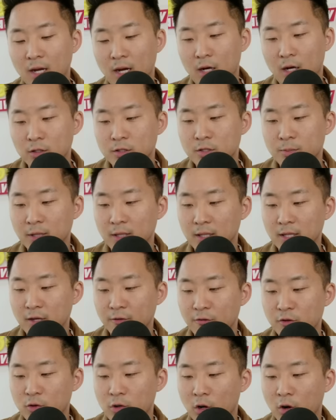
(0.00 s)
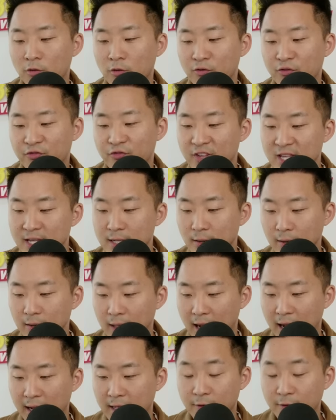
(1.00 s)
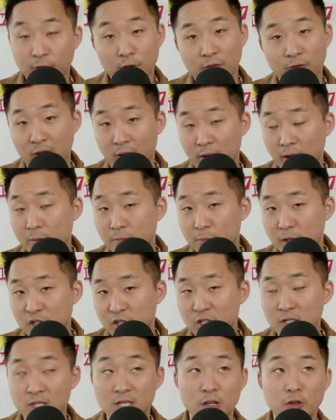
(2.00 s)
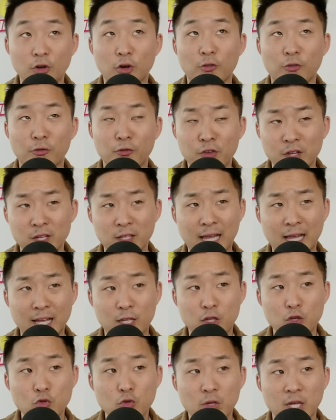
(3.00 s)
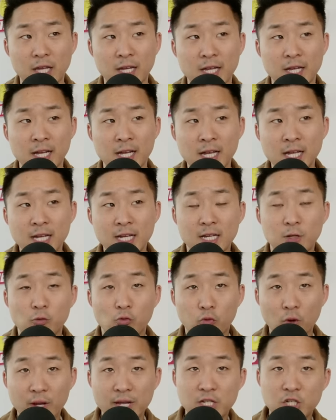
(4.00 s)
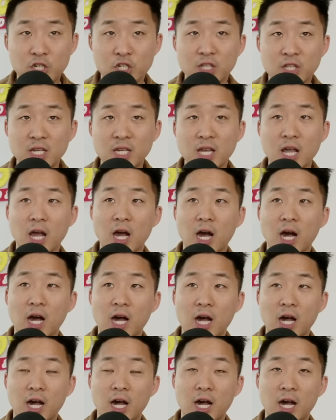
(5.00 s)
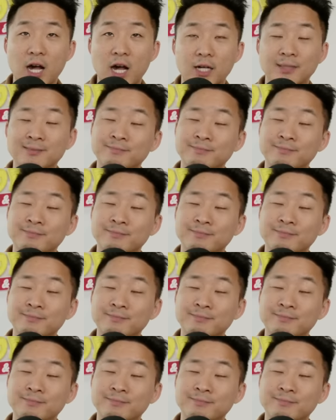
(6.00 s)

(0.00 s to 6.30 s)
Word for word: ultimately, if you don't feel like, if you're very ambitious and you don't feel like you can reach the, uh,